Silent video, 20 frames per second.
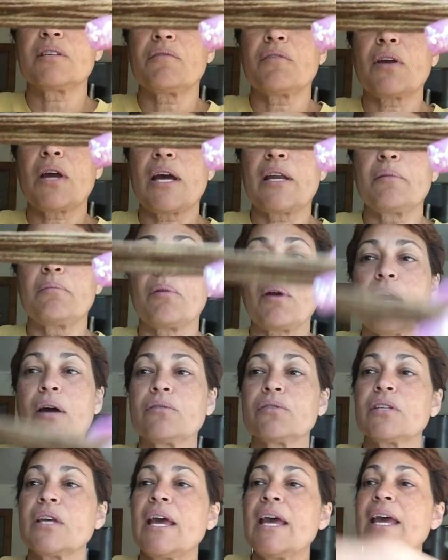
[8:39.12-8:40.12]
different kind of
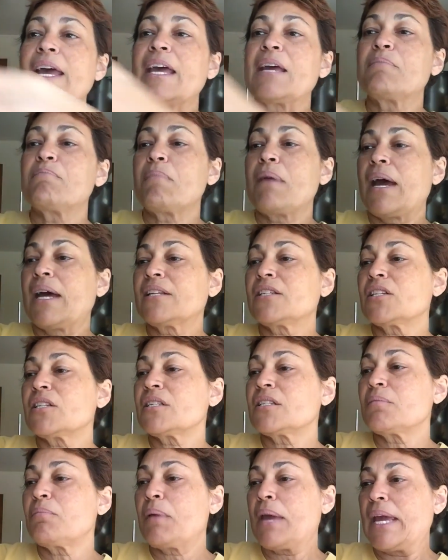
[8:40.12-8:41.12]
browns. It
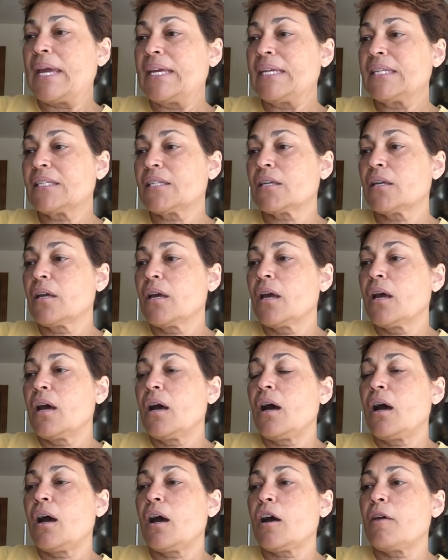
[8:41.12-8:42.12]
matches the paint
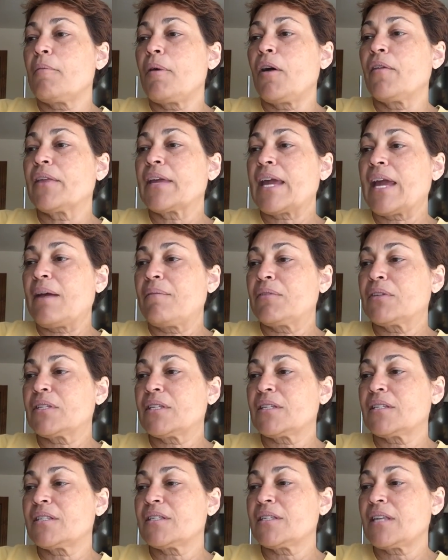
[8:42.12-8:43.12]
on the canvas
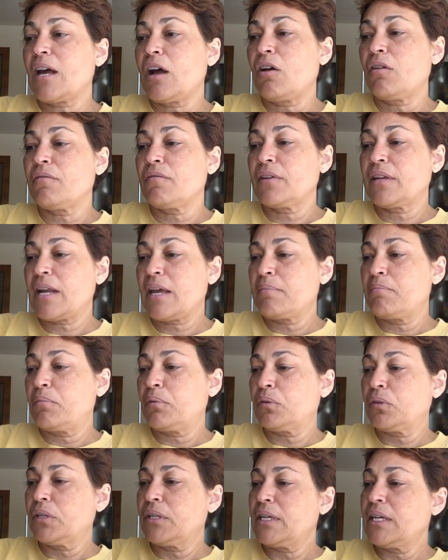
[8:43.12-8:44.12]
itself. And I
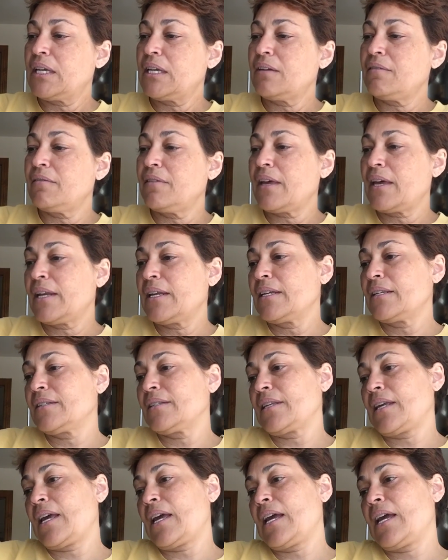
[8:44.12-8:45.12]
believe that
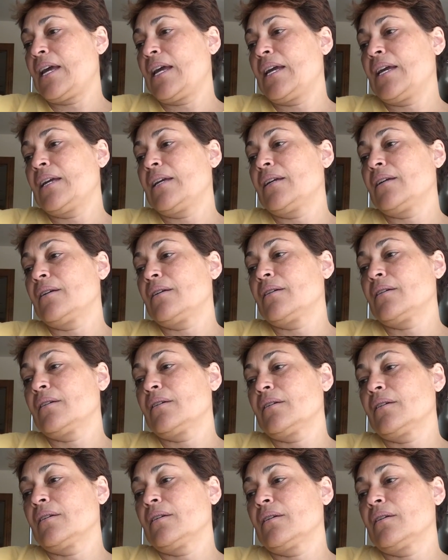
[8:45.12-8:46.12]
is a
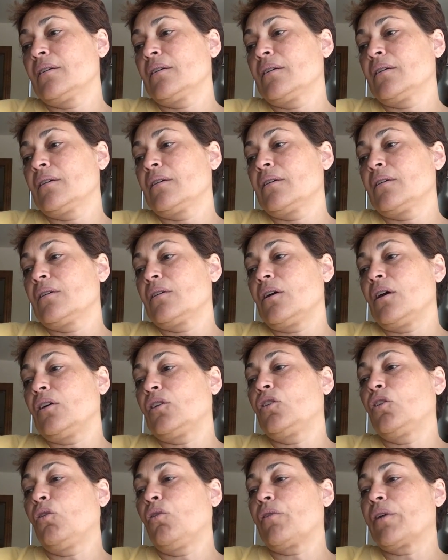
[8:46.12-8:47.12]

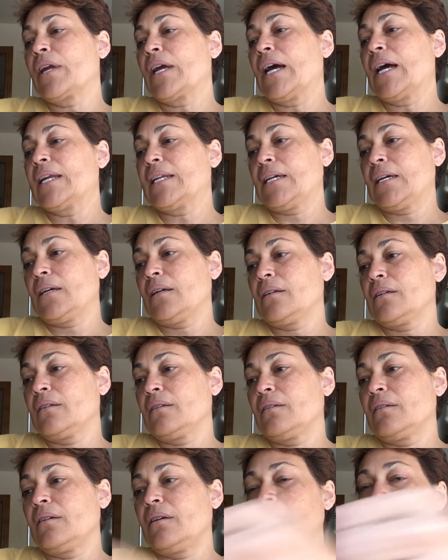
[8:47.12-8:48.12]
Gloriana.
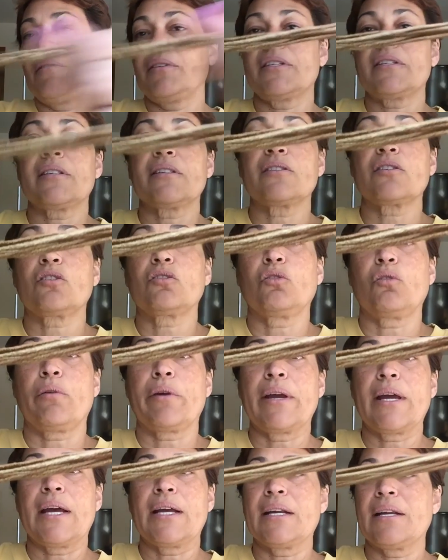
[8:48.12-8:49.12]
This is a
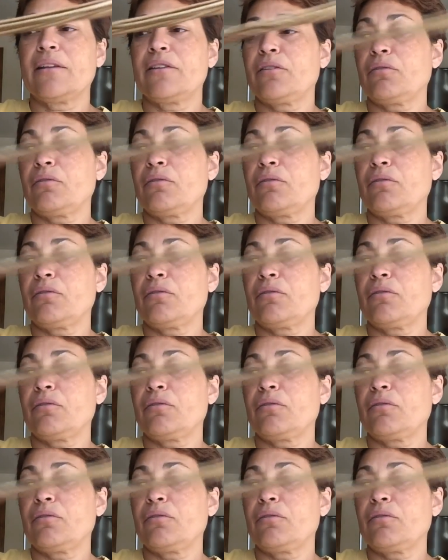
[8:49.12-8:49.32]
Gloriana